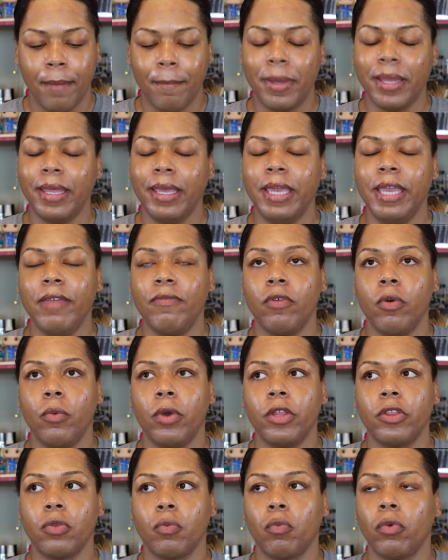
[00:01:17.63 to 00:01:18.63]
But even
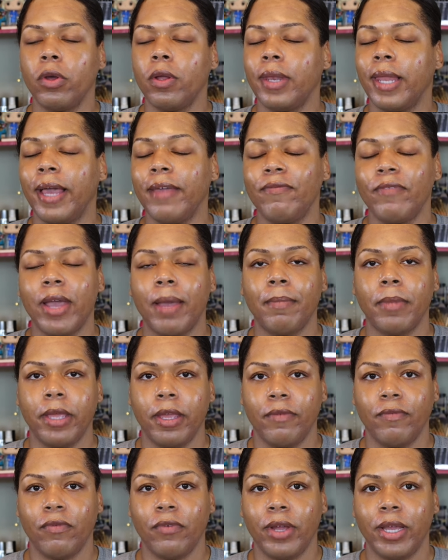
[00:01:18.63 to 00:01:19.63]
with real life
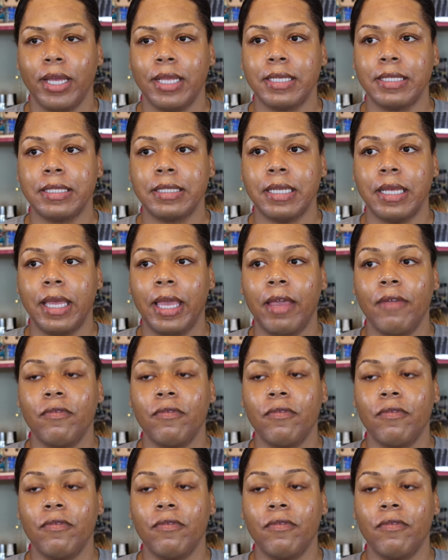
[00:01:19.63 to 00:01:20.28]
family and friends,